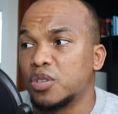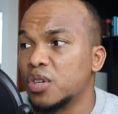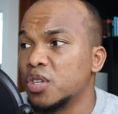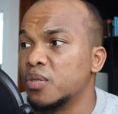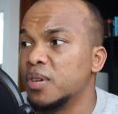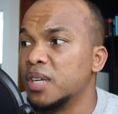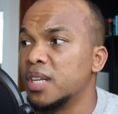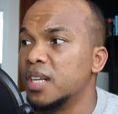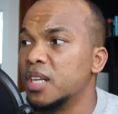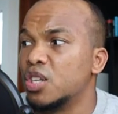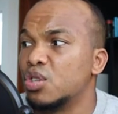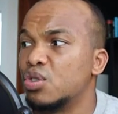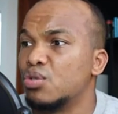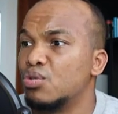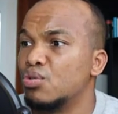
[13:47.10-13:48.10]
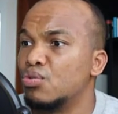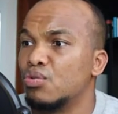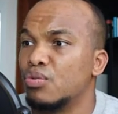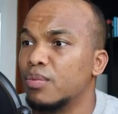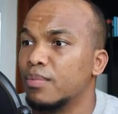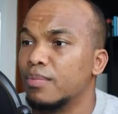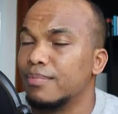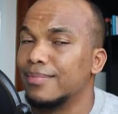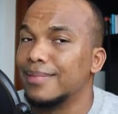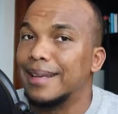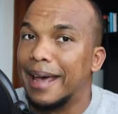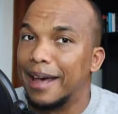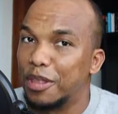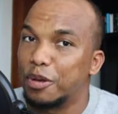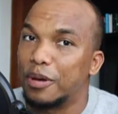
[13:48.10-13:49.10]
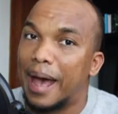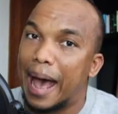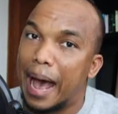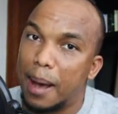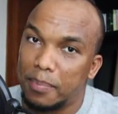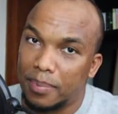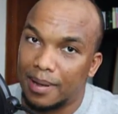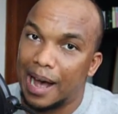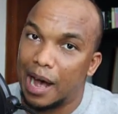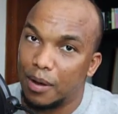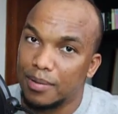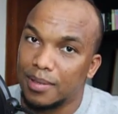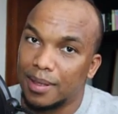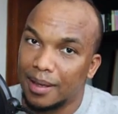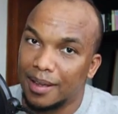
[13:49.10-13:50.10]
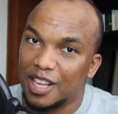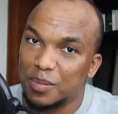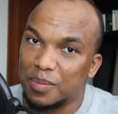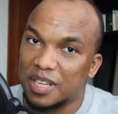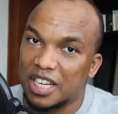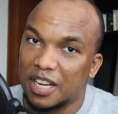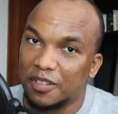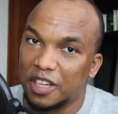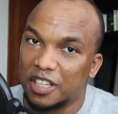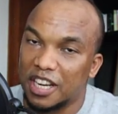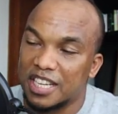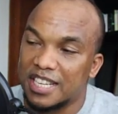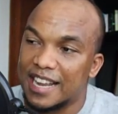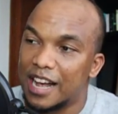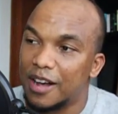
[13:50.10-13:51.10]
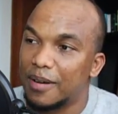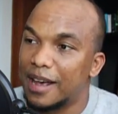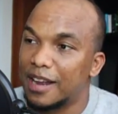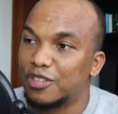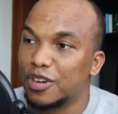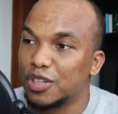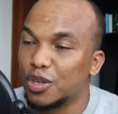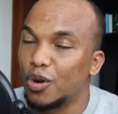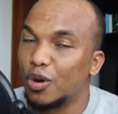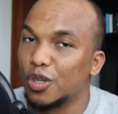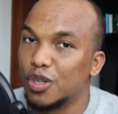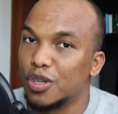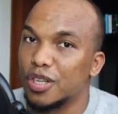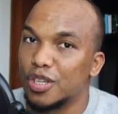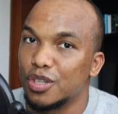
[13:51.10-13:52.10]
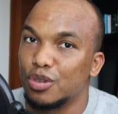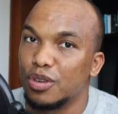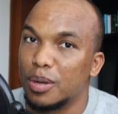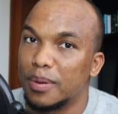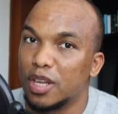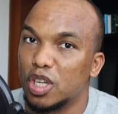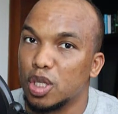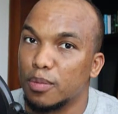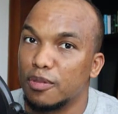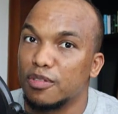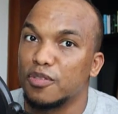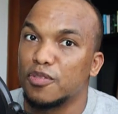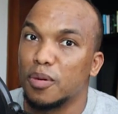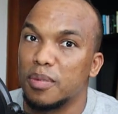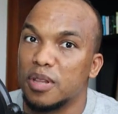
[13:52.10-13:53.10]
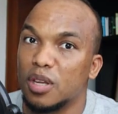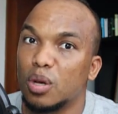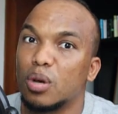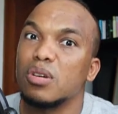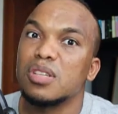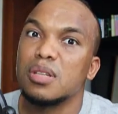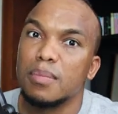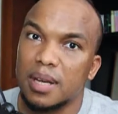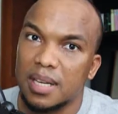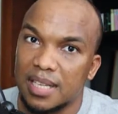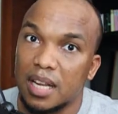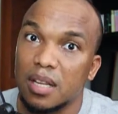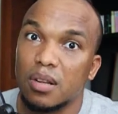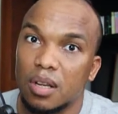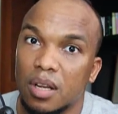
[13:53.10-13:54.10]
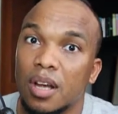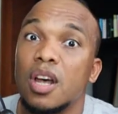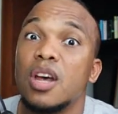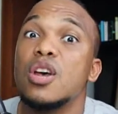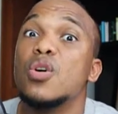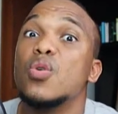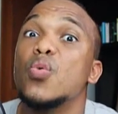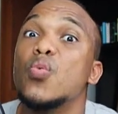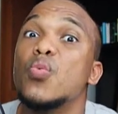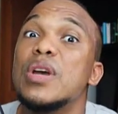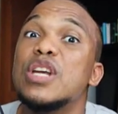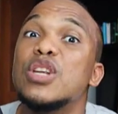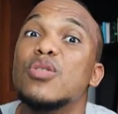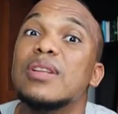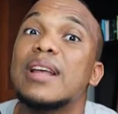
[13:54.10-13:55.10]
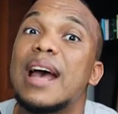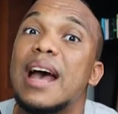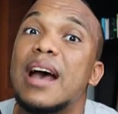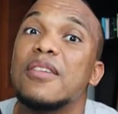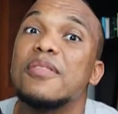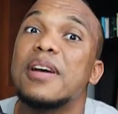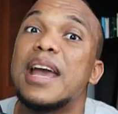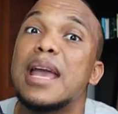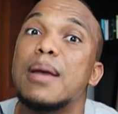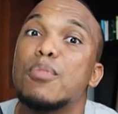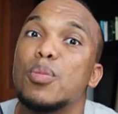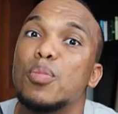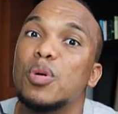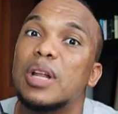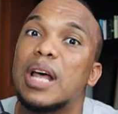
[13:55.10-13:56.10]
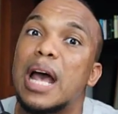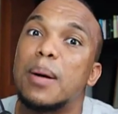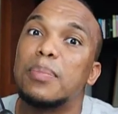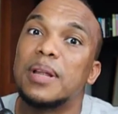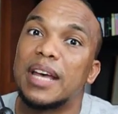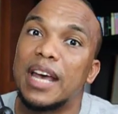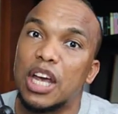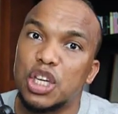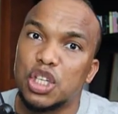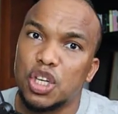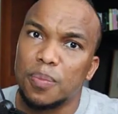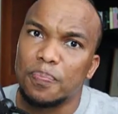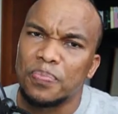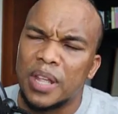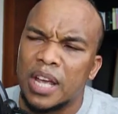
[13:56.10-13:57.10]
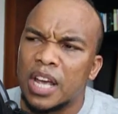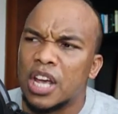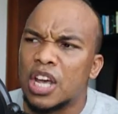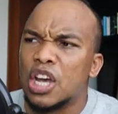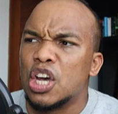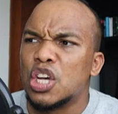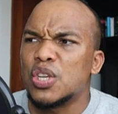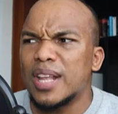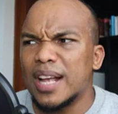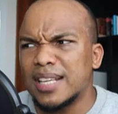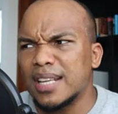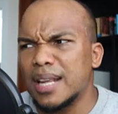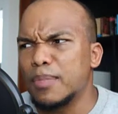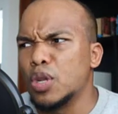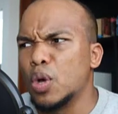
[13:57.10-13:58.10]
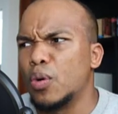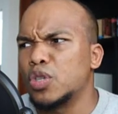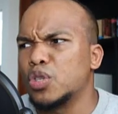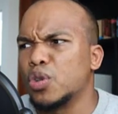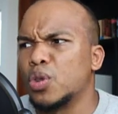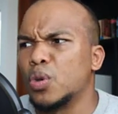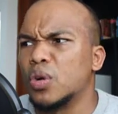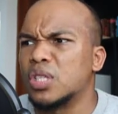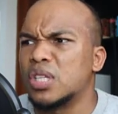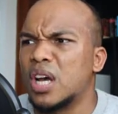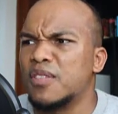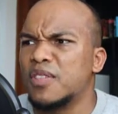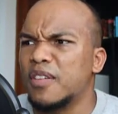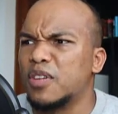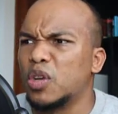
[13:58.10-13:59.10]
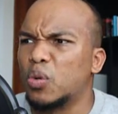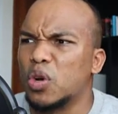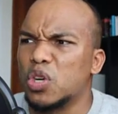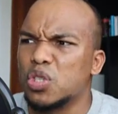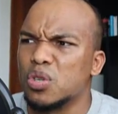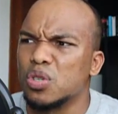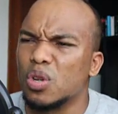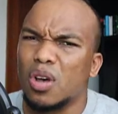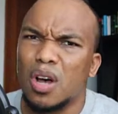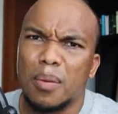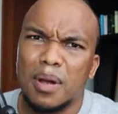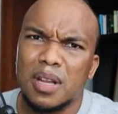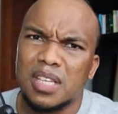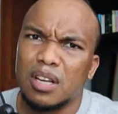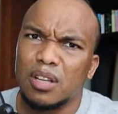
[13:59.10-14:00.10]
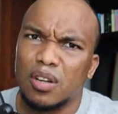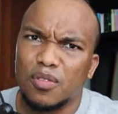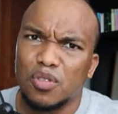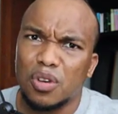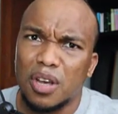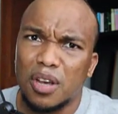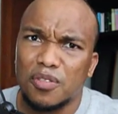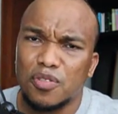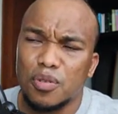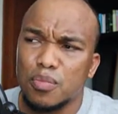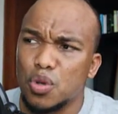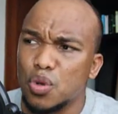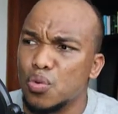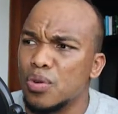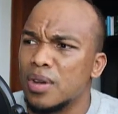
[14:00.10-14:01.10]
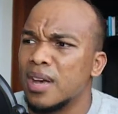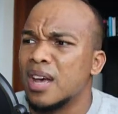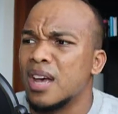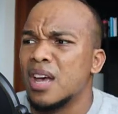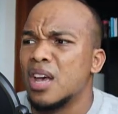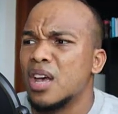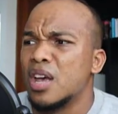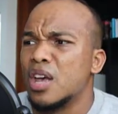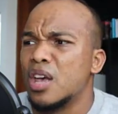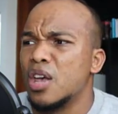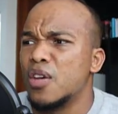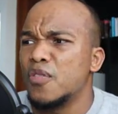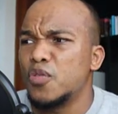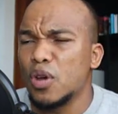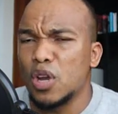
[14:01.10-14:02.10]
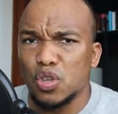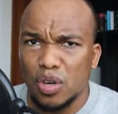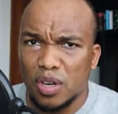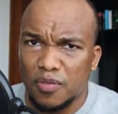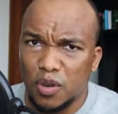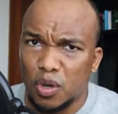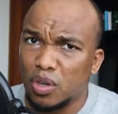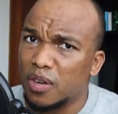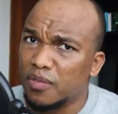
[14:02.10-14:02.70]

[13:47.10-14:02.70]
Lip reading: Trezor really needs to get their app out there. It's been several years now, and Trezor also needs to do a better job of informing their customers that, look, we don't have a mobile application. So that's it. Let me know what your thoughts are. If you have any questions or comments, I'd love to hear from you. If you enjoyed the video,